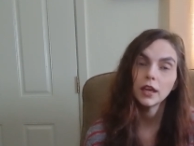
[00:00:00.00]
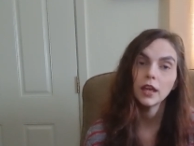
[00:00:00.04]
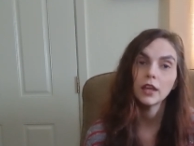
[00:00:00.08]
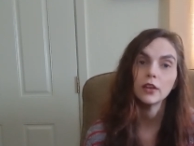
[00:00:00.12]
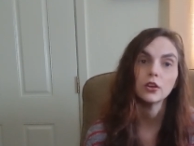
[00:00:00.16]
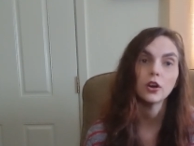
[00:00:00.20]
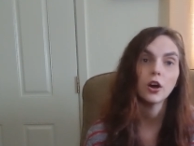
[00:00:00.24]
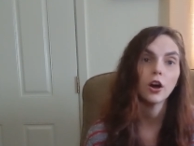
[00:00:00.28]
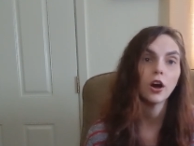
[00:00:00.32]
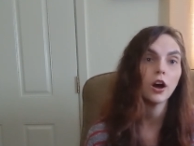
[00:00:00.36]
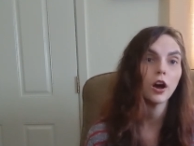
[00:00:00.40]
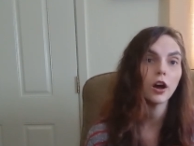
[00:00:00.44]

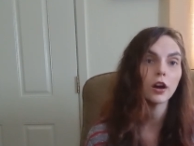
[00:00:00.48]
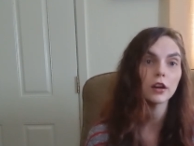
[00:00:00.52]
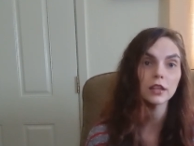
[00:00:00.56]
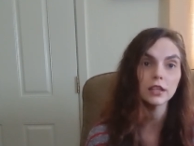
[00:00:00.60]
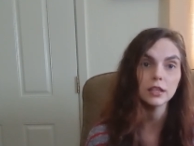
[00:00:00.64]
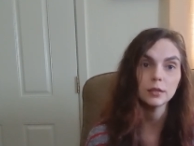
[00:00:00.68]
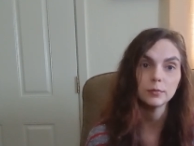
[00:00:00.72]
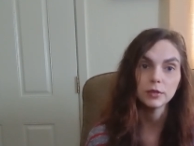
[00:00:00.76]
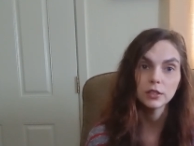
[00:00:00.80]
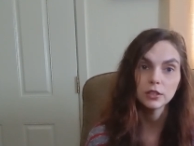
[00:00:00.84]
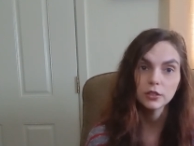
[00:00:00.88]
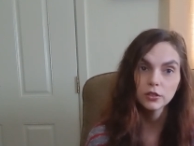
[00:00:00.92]
and
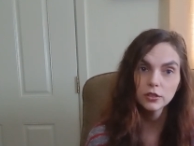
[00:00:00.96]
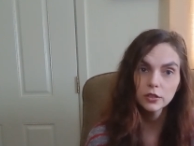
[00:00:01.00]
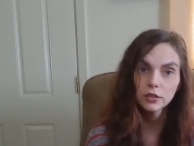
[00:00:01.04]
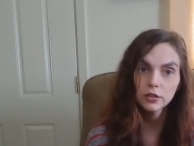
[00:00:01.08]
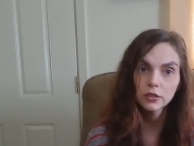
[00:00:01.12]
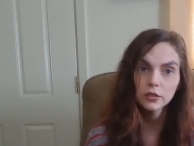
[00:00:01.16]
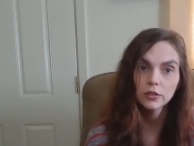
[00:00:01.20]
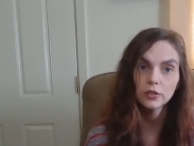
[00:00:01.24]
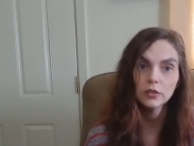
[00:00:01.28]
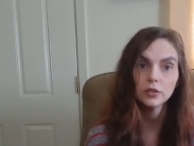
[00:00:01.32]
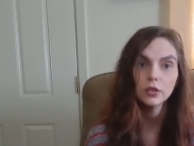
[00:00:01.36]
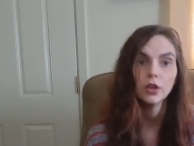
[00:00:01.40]
hardly be
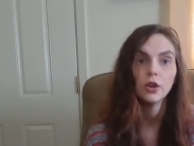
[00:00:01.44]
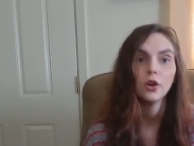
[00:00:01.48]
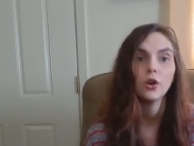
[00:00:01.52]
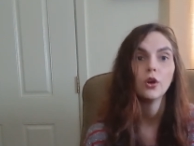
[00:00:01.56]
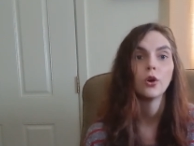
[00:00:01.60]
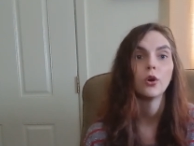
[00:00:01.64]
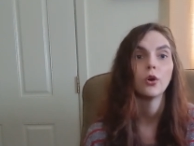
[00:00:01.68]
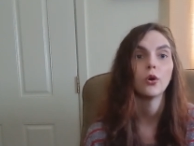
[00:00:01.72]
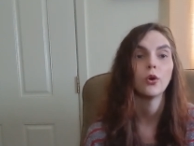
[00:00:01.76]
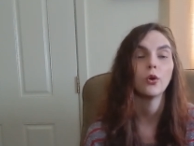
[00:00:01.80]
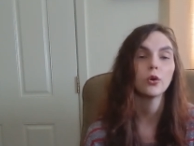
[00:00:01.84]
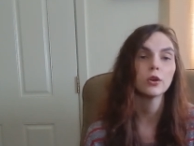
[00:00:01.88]
heard,
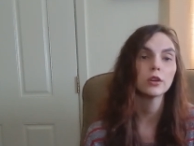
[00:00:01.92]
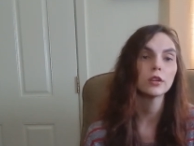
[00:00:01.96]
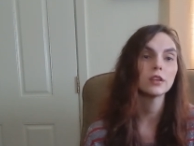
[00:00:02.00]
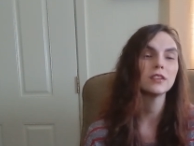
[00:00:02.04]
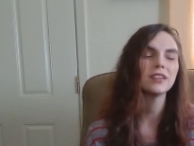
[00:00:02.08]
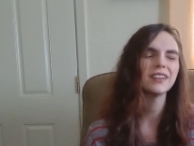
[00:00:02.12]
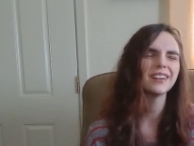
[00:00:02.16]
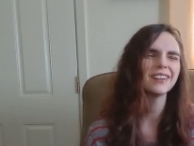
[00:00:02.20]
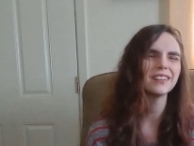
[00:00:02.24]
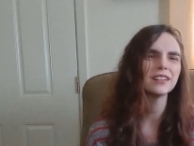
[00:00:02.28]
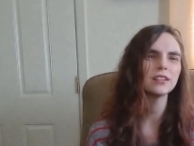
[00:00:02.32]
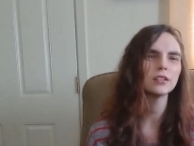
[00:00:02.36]
or you
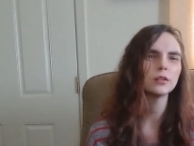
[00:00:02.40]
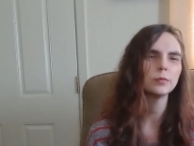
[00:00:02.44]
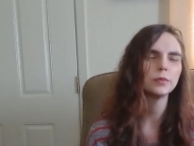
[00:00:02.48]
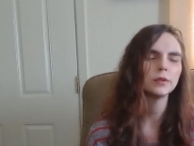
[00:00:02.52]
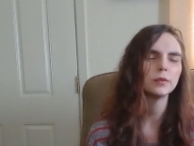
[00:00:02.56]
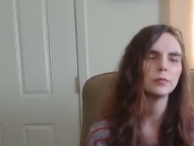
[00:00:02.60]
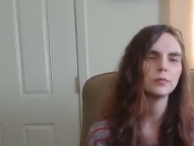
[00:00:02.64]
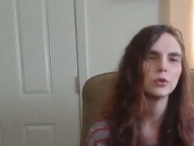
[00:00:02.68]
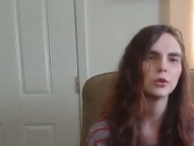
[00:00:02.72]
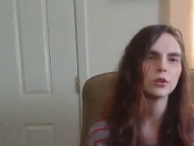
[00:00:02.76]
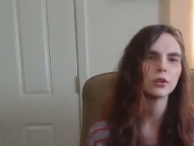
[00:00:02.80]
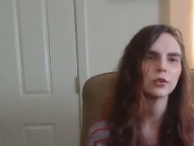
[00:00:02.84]
can get a little
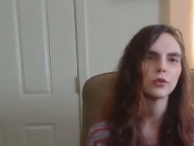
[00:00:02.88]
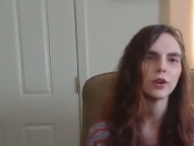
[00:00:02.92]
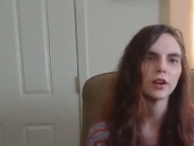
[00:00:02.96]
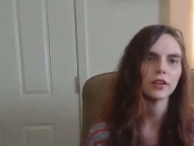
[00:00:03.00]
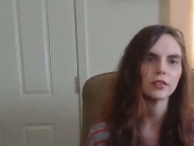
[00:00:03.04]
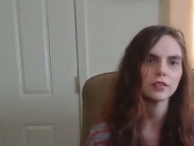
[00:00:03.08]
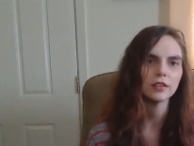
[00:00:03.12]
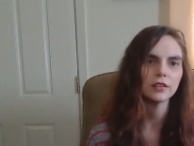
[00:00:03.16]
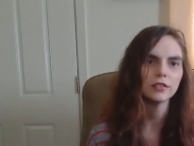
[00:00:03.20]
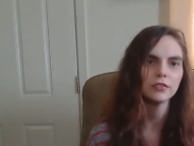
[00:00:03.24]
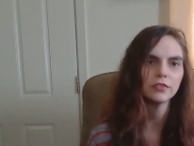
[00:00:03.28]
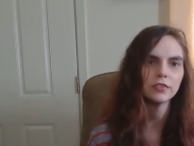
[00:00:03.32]
bit more
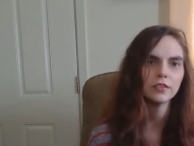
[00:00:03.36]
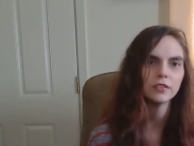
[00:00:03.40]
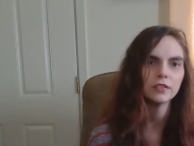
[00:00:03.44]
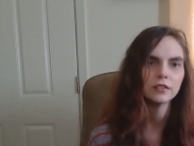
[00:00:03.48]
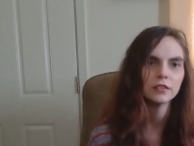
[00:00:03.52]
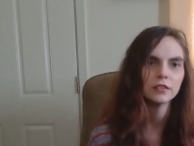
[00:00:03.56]
aggressive